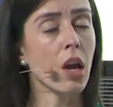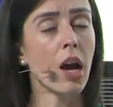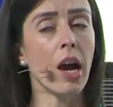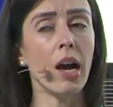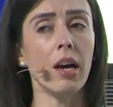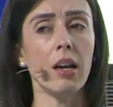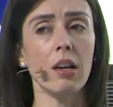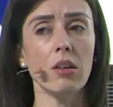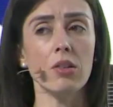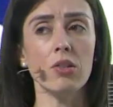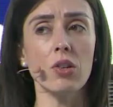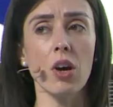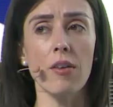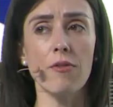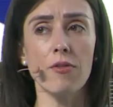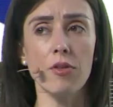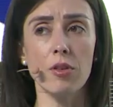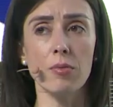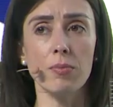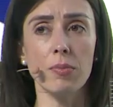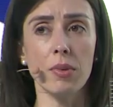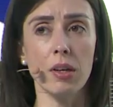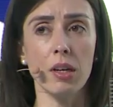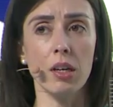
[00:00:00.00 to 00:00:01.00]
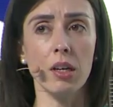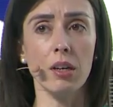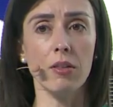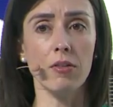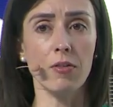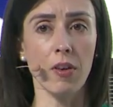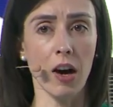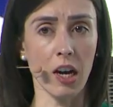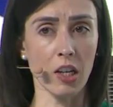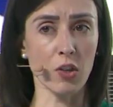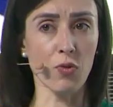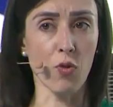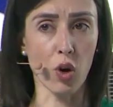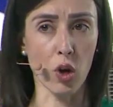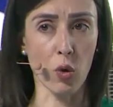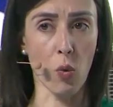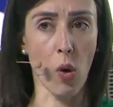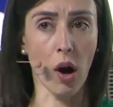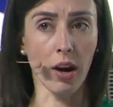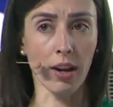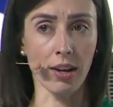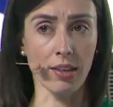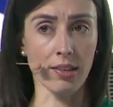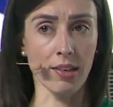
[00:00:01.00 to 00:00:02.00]
And aside from the FAST
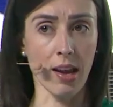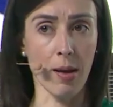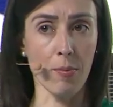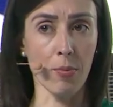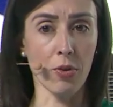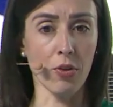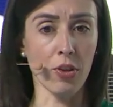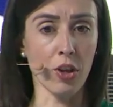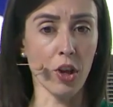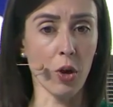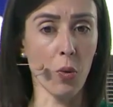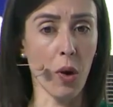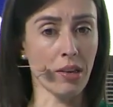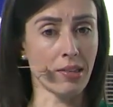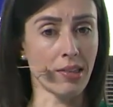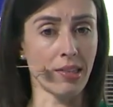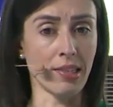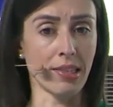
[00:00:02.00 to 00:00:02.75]
41 example in the US,